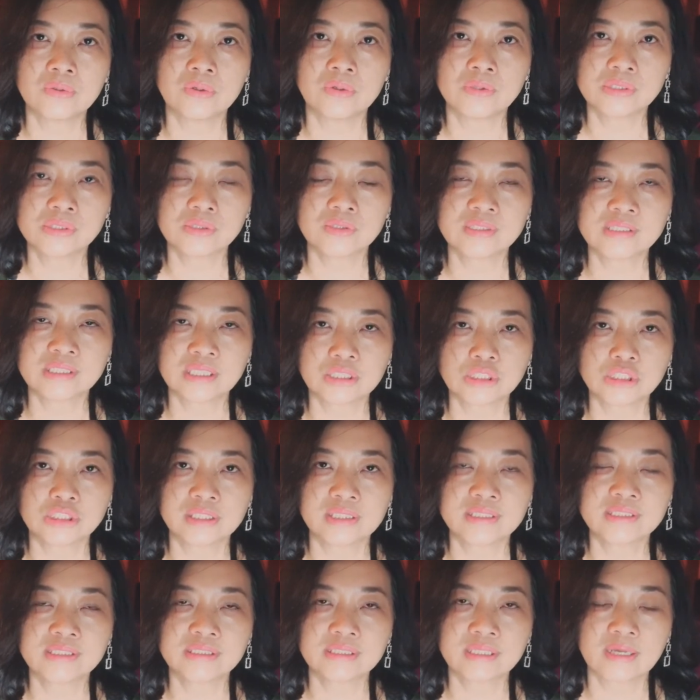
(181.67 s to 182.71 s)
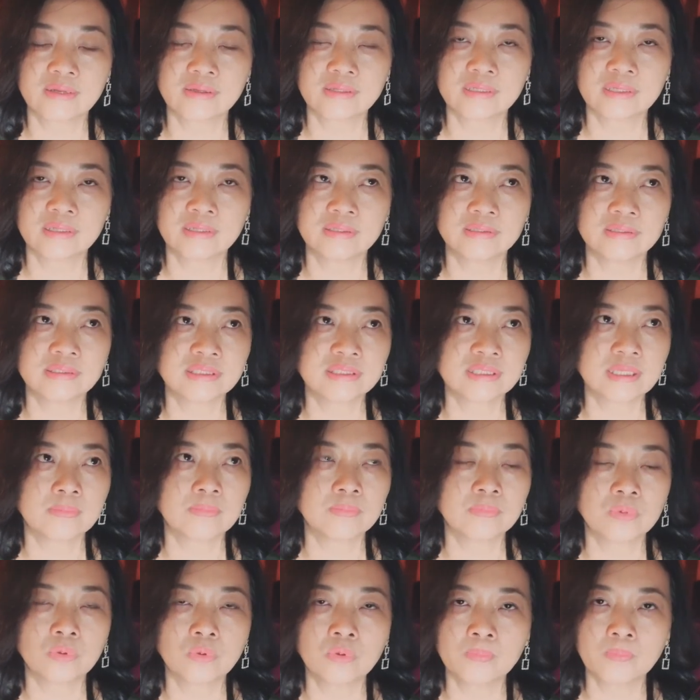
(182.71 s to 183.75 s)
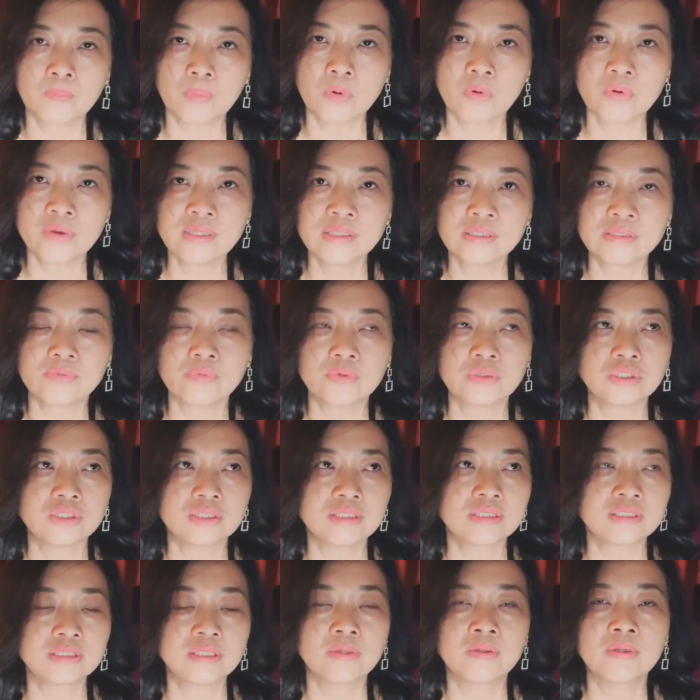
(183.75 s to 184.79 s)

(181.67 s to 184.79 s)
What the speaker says: also suggests that, some good points, which is